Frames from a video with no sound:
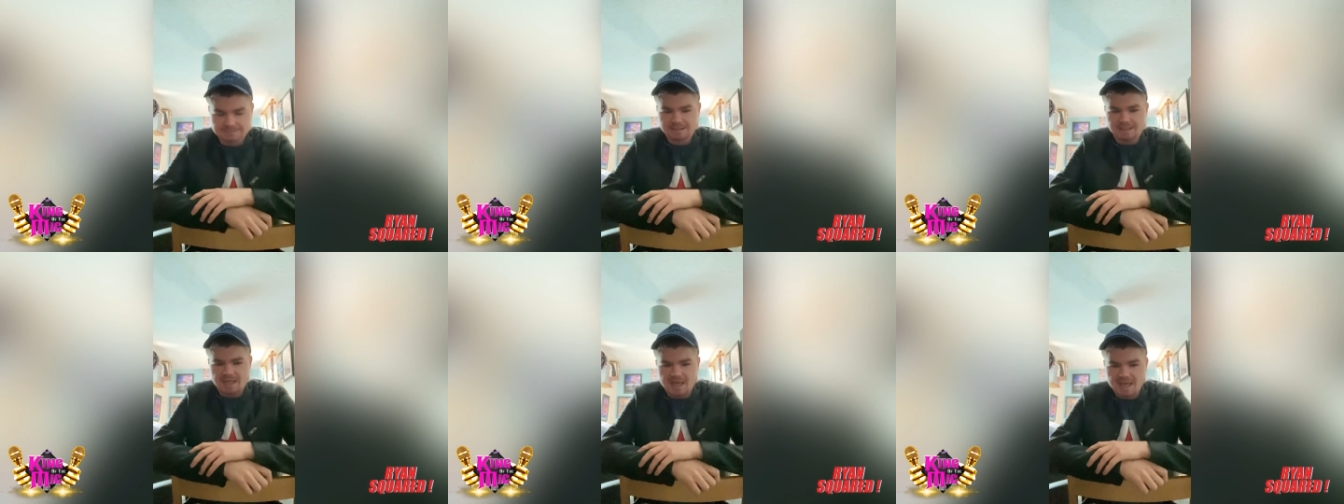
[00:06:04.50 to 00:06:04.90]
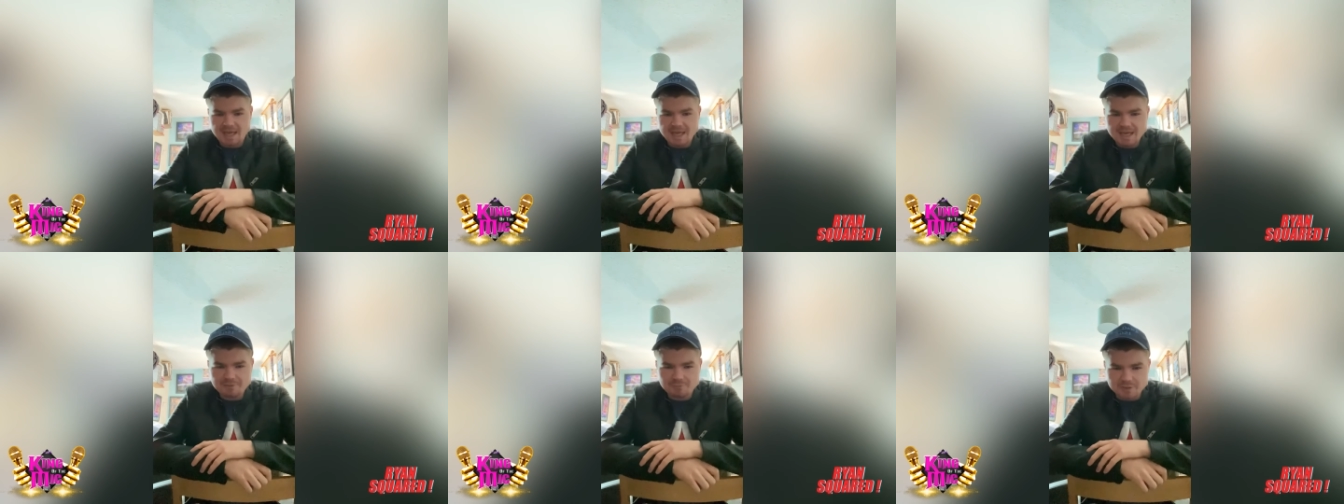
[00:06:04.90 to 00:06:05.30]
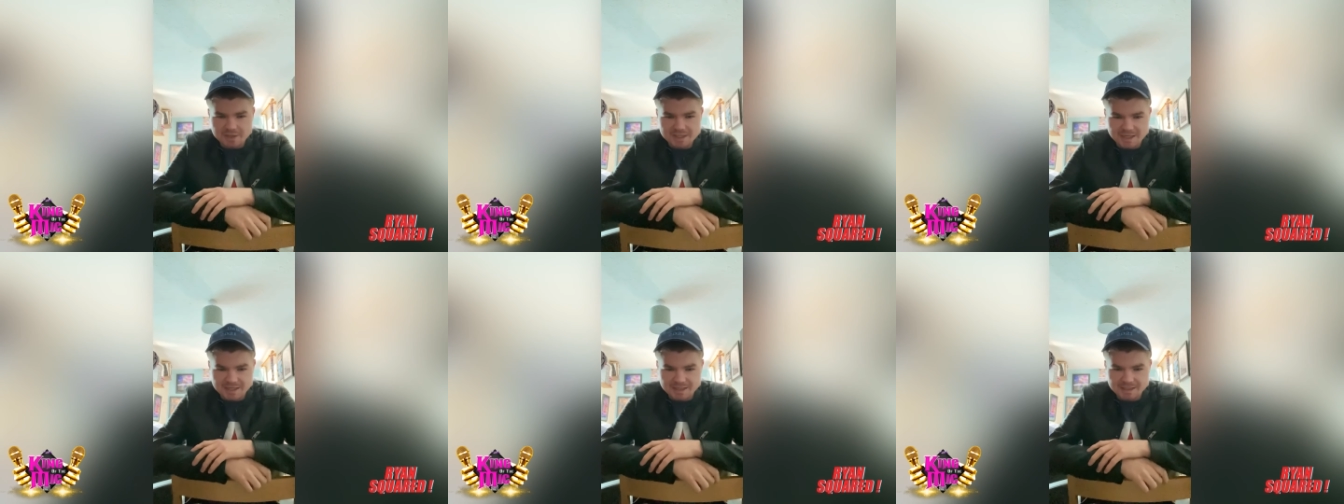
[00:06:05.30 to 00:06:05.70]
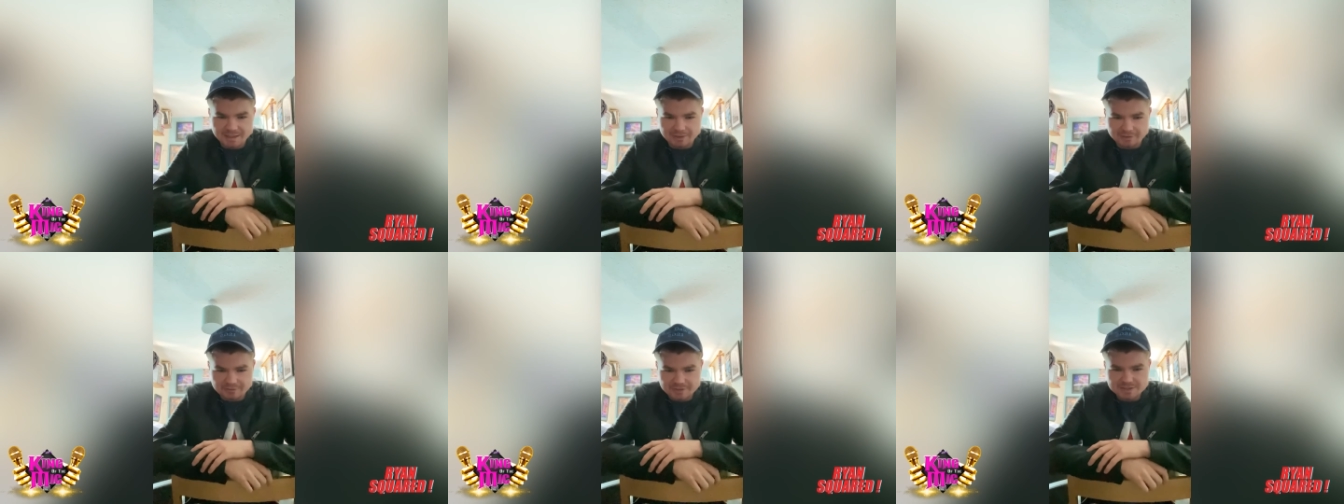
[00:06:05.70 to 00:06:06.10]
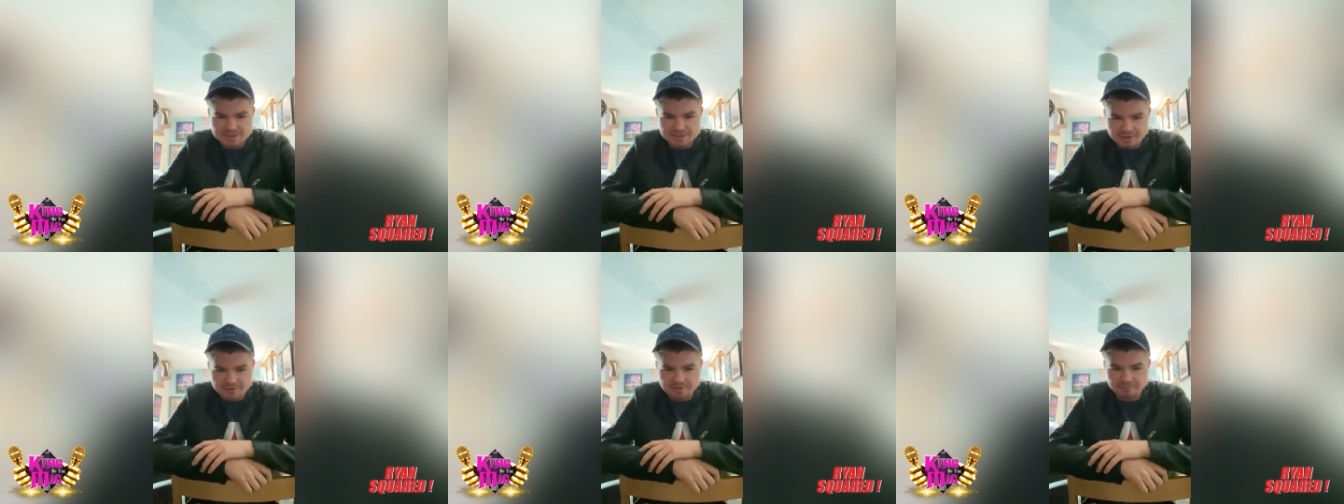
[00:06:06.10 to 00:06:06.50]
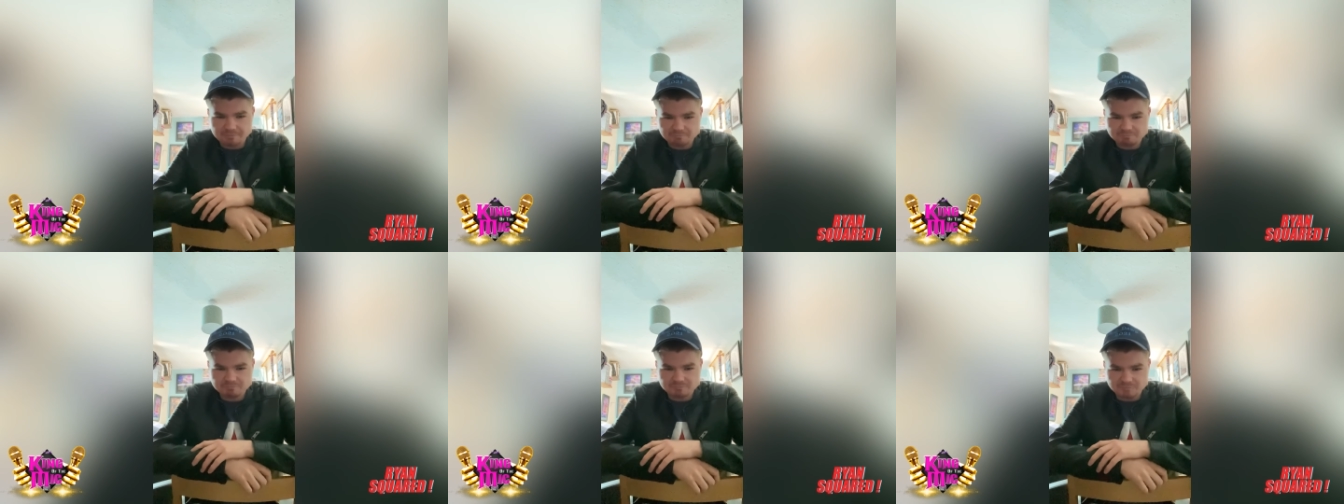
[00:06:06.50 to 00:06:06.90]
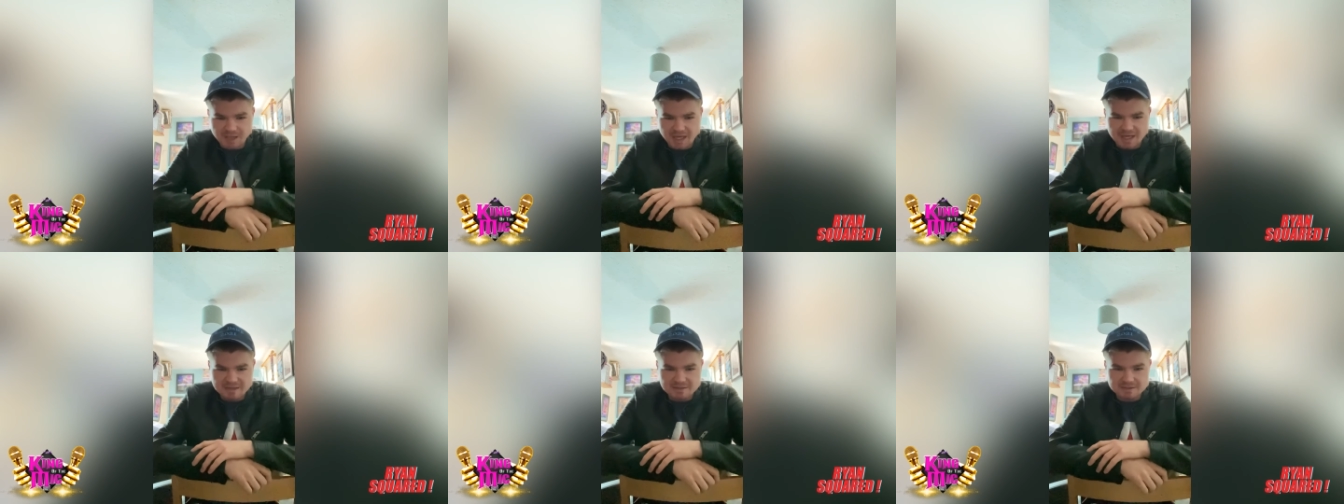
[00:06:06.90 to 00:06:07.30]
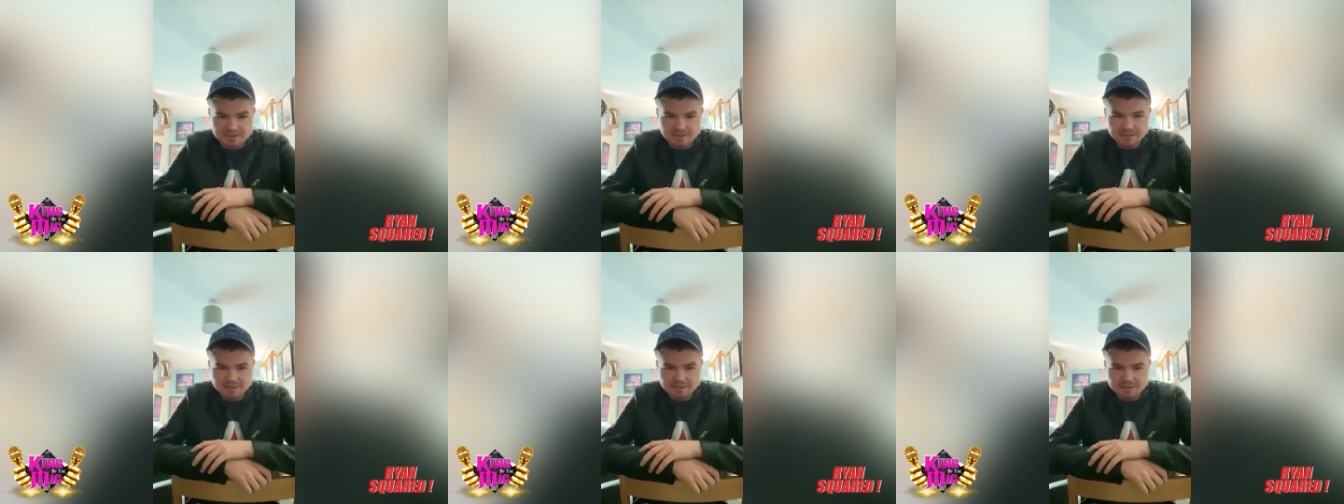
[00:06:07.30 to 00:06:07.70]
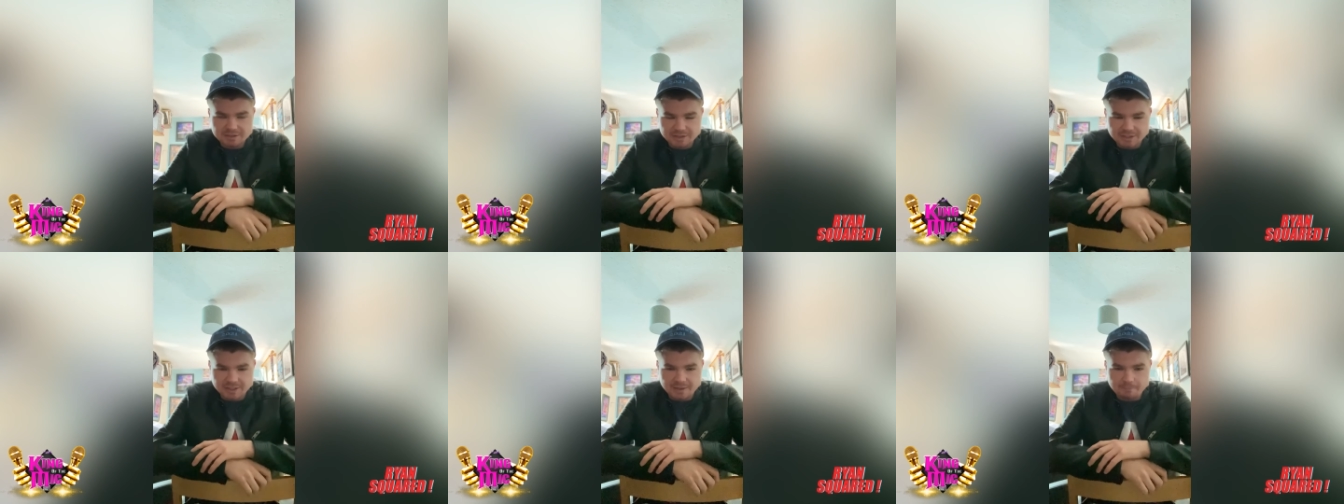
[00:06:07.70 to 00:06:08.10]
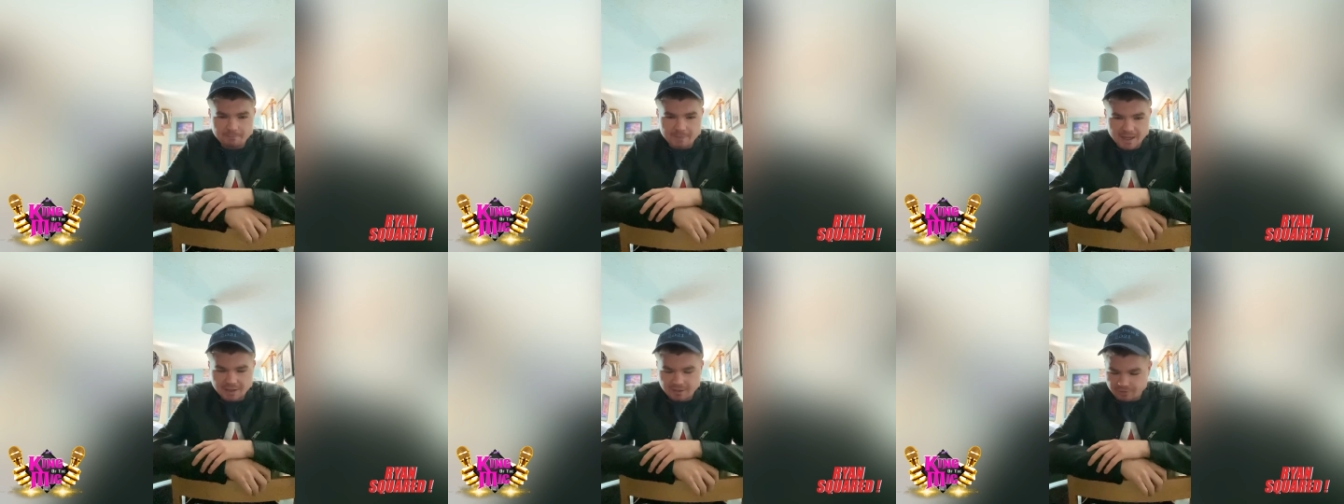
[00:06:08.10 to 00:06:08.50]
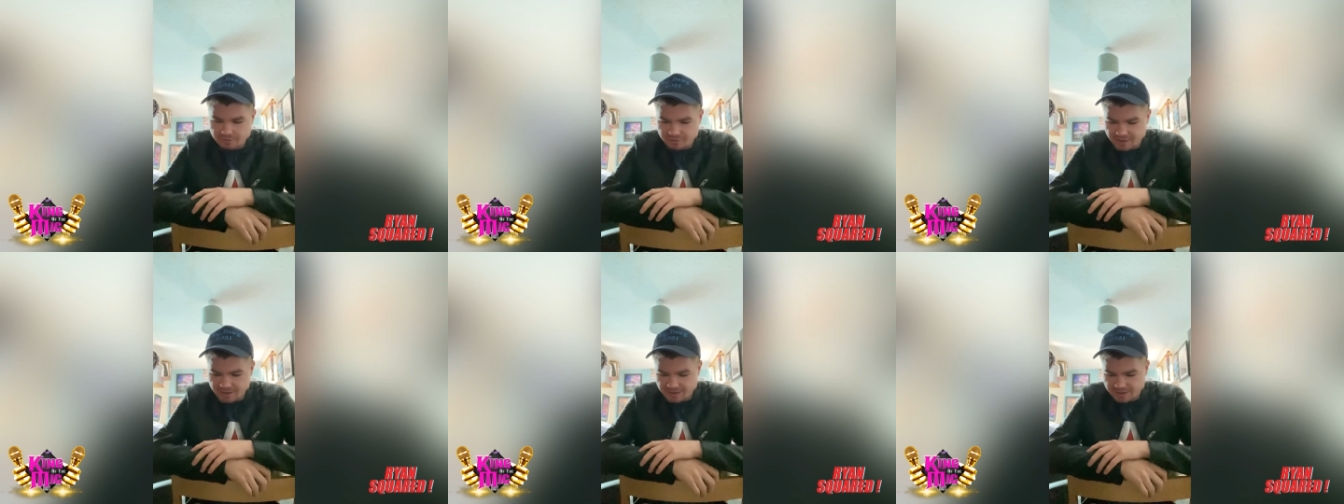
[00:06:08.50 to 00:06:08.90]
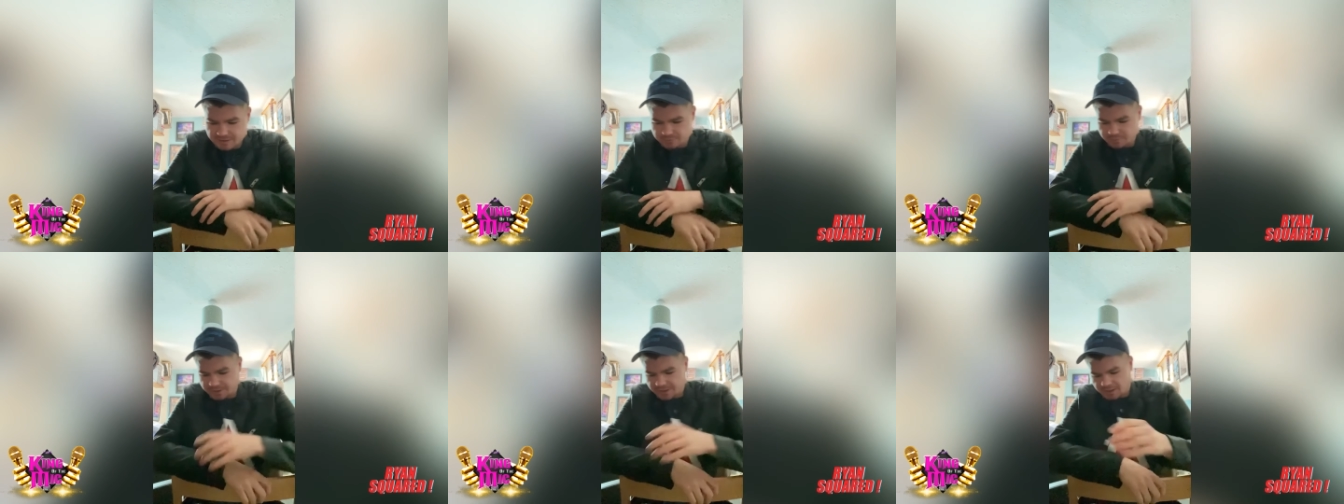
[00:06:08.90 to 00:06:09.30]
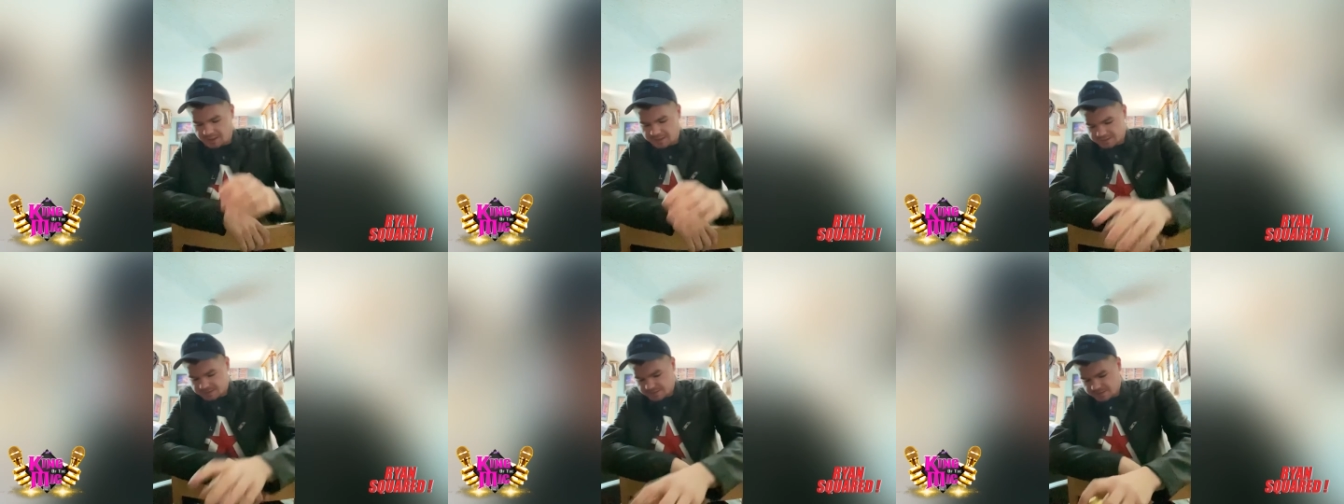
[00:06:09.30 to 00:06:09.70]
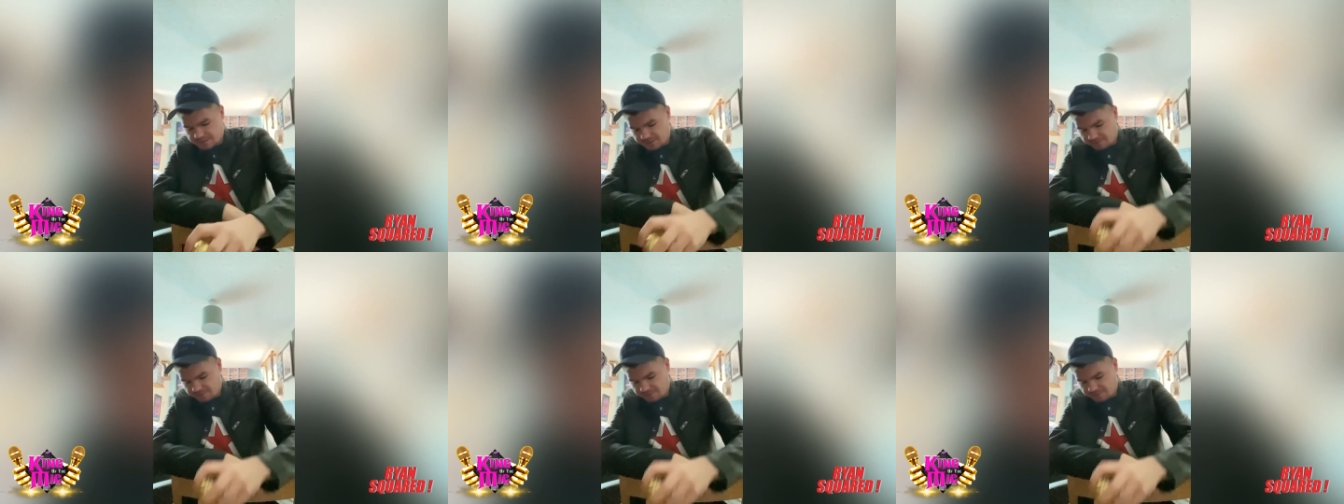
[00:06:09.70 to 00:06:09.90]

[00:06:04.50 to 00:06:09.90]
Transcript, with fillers: here we are Chris Durham you can bank on that that's what you like to see